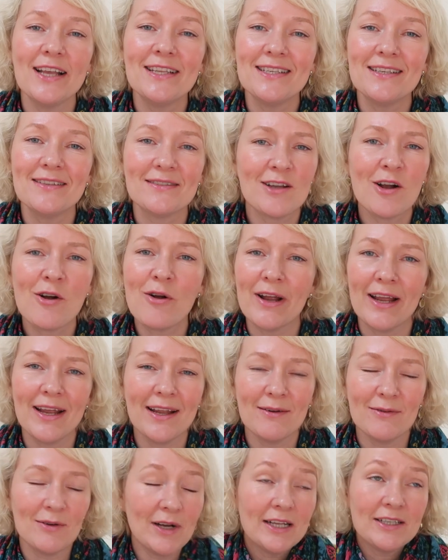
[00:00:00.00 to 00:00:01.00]
it
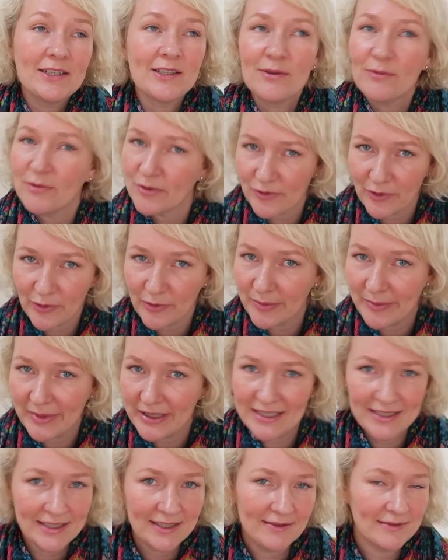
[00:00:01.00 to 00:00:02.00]
sorry i don't know what's wrong with
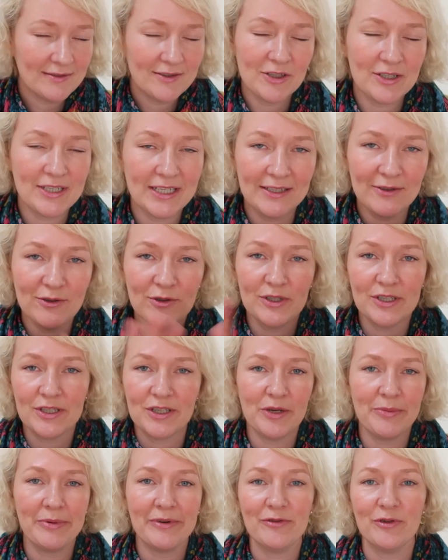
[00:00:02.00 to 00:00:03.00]
me to just ignore the
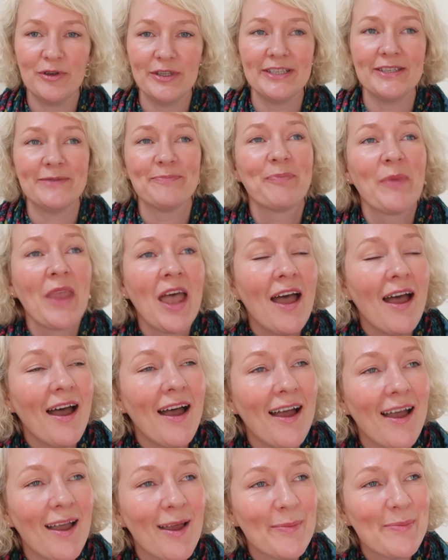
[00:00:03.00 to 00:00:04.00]
stupid voices
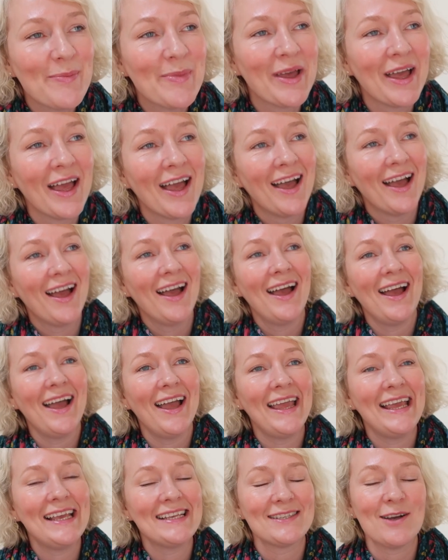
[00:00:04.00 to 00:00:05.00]
um
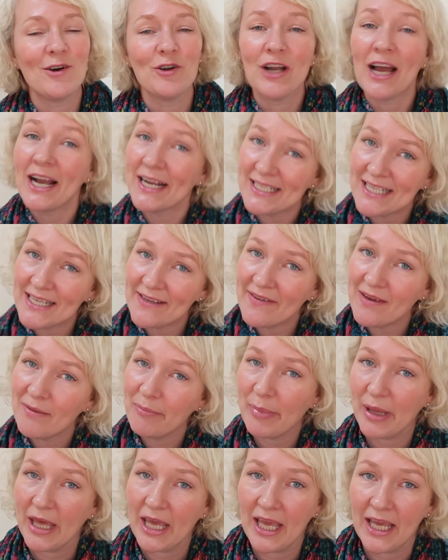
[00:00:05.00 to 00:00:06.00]
it's on
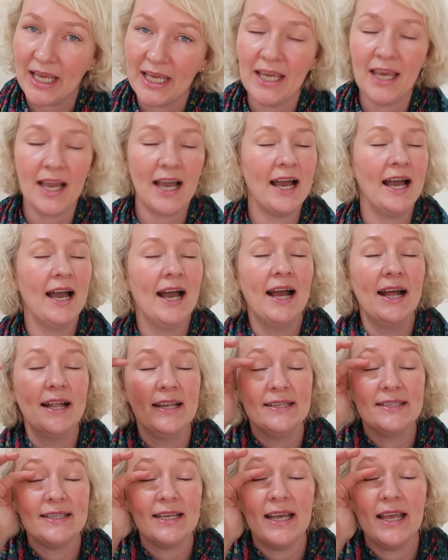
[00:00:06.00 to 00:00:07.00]
ITVBe
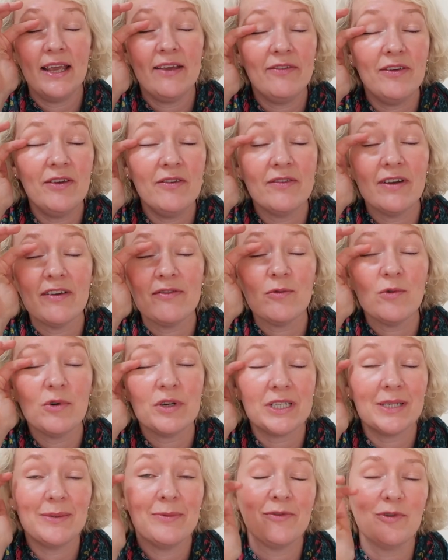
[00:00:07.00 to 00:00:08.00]
and if you've never
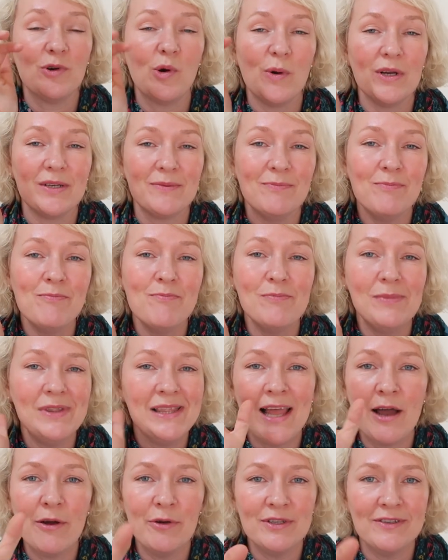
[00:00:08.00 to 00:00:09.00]
watched it before, which
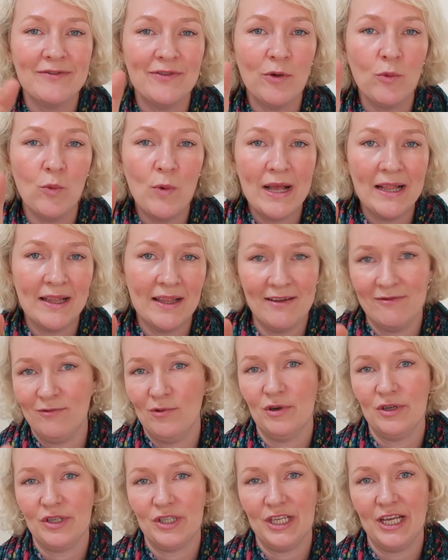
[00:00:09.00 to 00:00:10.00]
loads of you will have
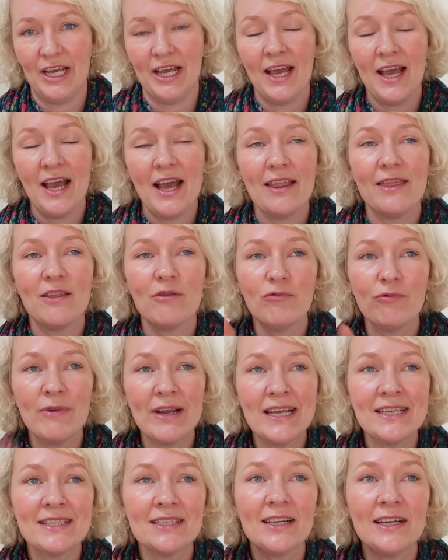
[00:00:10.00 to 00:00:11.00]
watched it, the
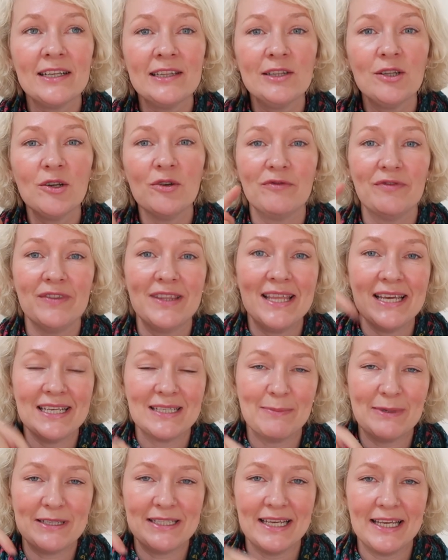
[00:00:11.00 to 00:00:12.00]
reason I love
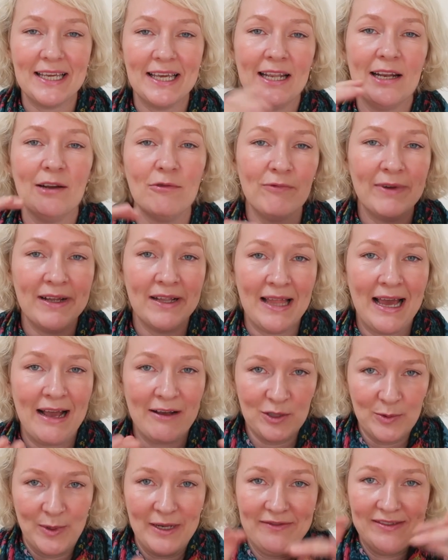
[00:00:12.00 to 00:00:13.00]
this particular Real
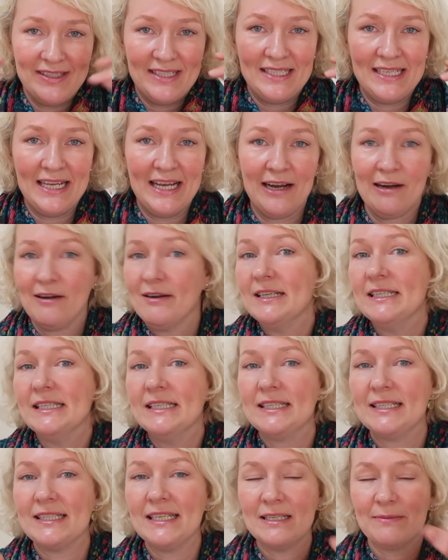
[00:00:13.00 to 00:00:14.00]
Housewives
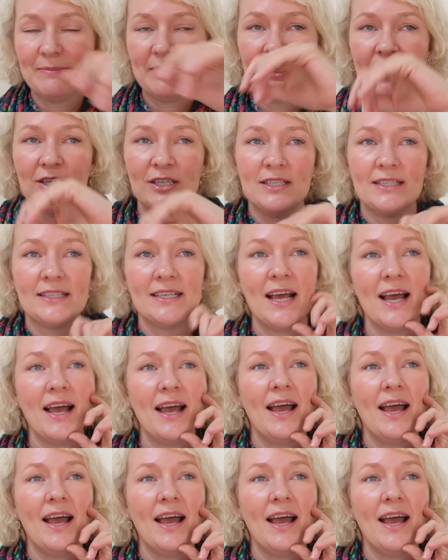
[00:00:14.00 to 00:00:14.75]
series is because